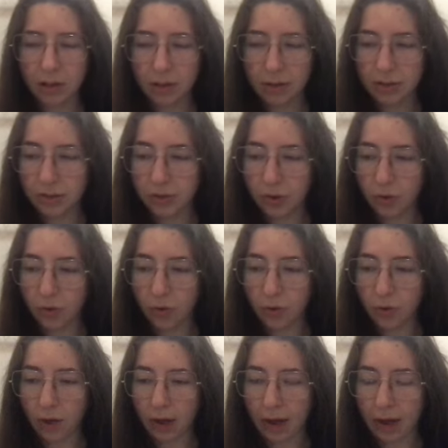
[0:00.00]

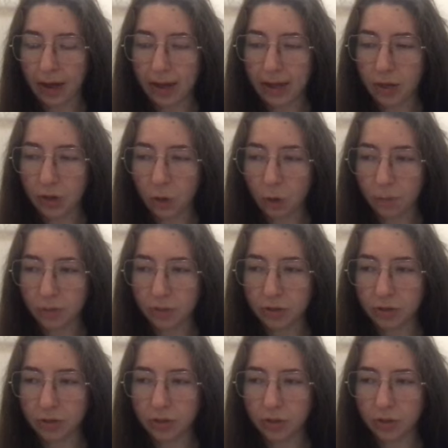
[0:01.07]
So I hope that
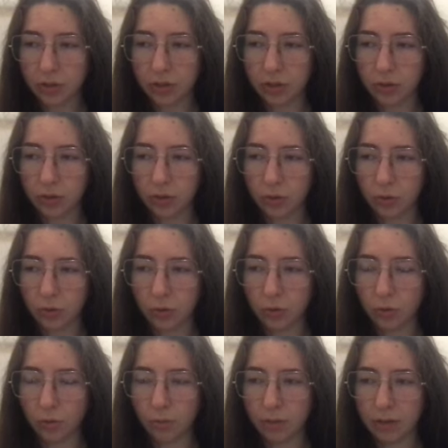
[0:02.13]
she's going
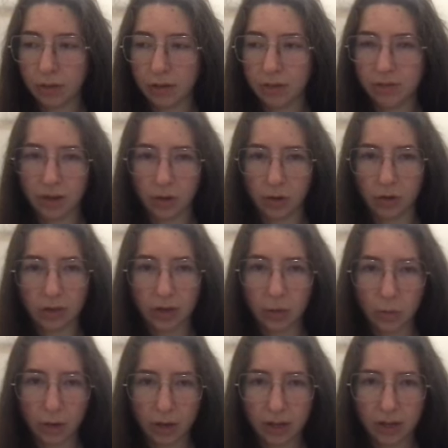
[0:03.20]
to be fairly
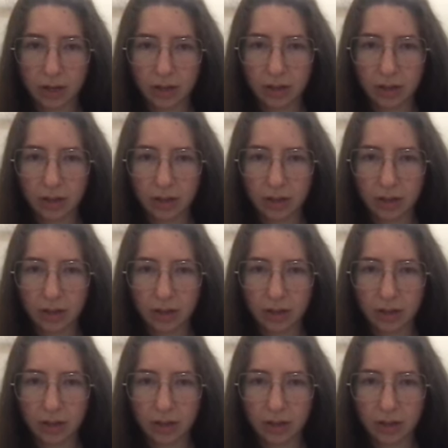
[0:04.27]
quick.